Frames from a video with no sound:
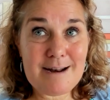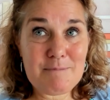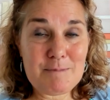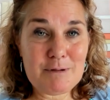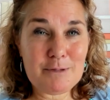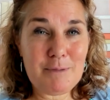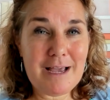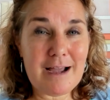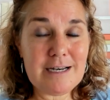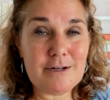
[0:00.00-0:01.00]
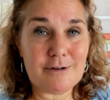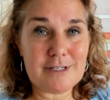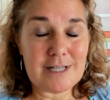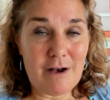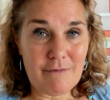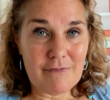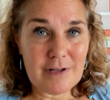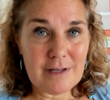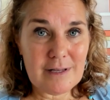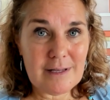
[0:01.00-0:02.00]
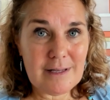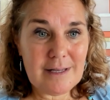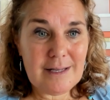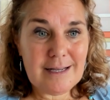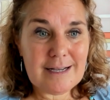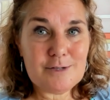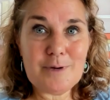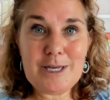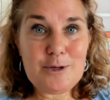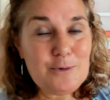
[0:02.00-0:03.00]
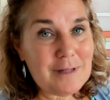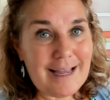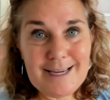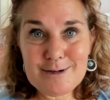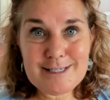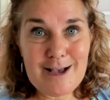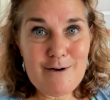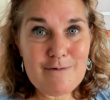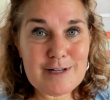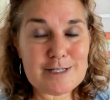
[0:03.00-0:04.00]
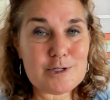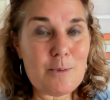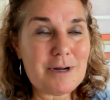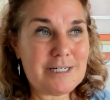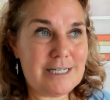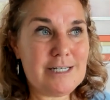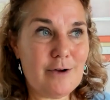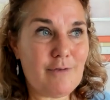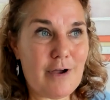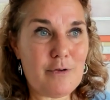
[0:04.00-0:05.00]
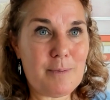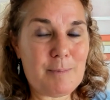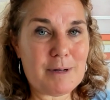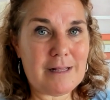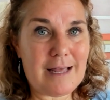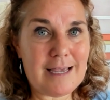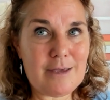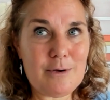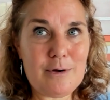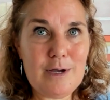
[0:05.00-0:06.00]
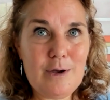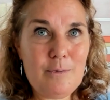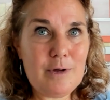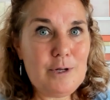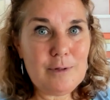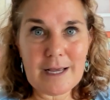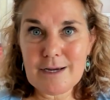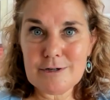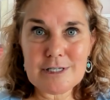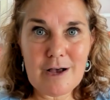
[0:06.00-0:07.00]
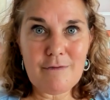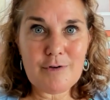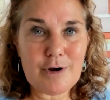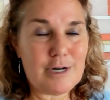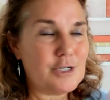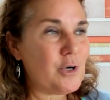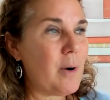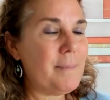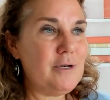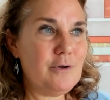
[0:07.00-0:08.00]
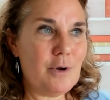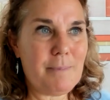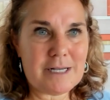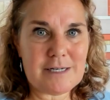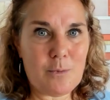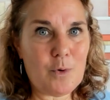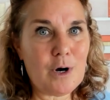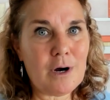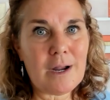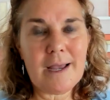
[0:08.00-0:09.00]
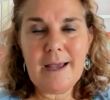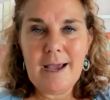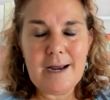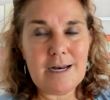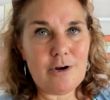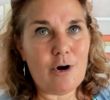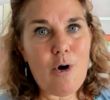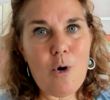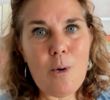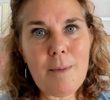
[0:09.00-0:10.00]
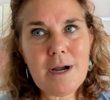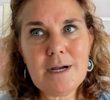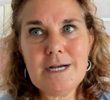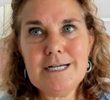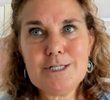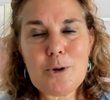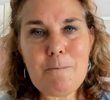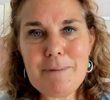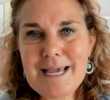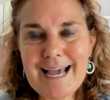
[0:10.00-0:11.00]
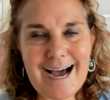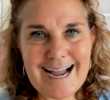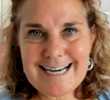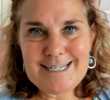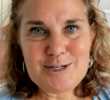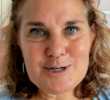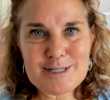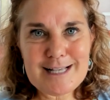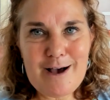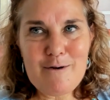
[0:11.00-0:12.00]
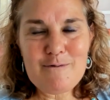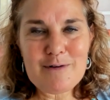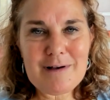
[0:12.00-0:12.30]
to people is be kind to yourself. Because when you like yourself, it's so much easier for other people to like you. When you like yourself, you're going to show up and do your best at work and in your home. So be kind to yourself.